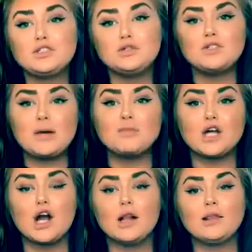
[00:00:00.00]
two steps
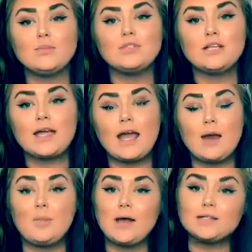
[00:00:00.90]
are lipstick
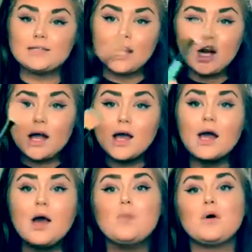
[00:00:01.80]
and mascara,
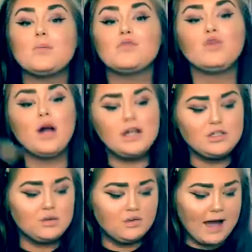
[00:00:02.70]
but before I
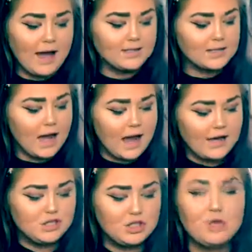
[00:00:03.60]
do that,
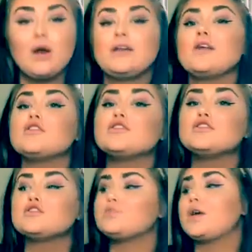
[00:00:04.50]
I do another
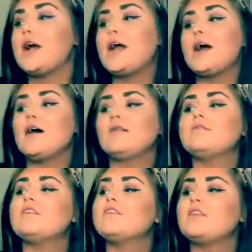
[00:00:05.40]
spray of
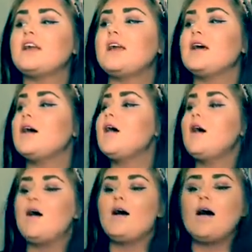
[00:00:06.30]
the
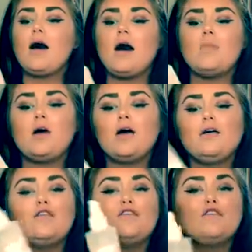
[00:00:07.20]

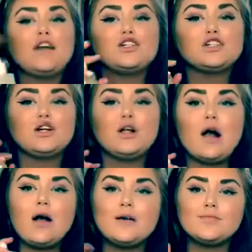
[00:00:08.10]
facial
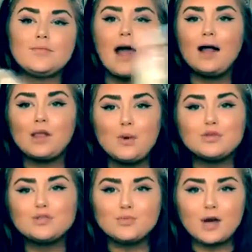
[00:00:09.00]
aloe
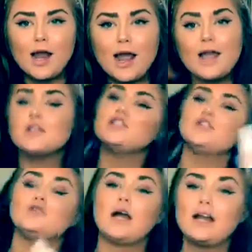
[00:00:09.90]
spray
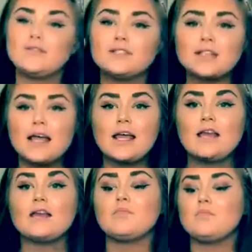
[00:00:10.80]
to kind of set
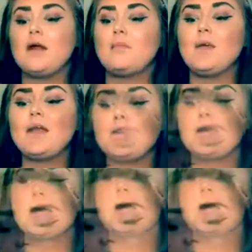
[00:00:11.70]
in my makeup again.